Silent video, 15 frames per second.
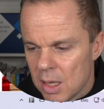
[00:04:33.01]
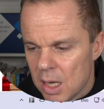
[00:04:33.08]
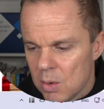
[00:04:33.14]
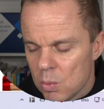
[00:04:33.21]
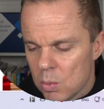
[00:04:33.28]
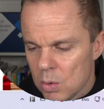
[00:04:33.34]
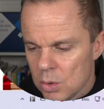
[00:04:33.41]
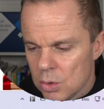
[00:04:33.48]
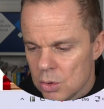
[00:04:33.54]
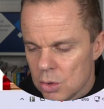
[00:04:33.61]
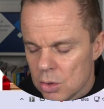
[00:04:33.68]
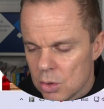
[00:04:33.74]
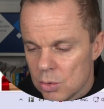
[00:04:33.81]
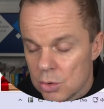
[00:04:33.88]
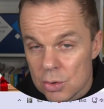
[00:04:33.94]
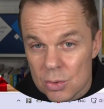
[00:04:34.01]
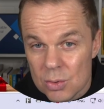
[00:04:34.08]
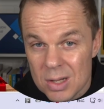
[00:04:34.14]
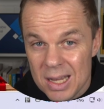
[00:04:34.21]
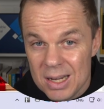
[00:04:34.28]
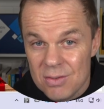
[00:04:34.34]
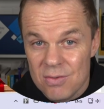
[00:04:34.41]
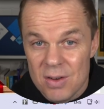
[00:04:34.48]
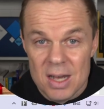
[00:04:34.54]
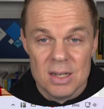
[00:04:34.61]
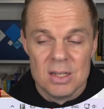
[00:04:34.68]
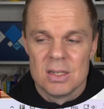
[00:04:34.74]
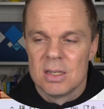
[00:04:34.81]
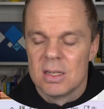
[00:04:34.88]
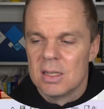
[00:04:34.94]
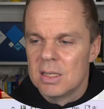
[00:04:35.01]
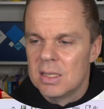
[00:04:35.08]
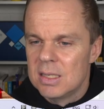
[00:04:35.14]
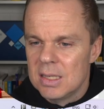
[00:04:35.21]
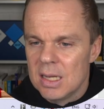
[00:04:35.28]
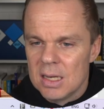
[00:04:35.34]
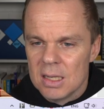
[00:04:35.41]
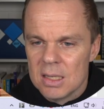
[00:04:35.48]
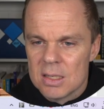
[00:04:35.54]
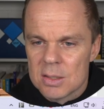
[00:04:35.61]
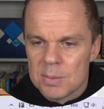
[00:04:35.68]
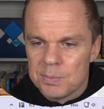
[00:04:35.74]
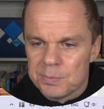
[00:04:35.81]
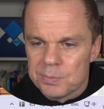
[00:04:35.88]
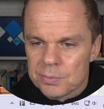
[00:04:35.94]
I want to go to advanced settings.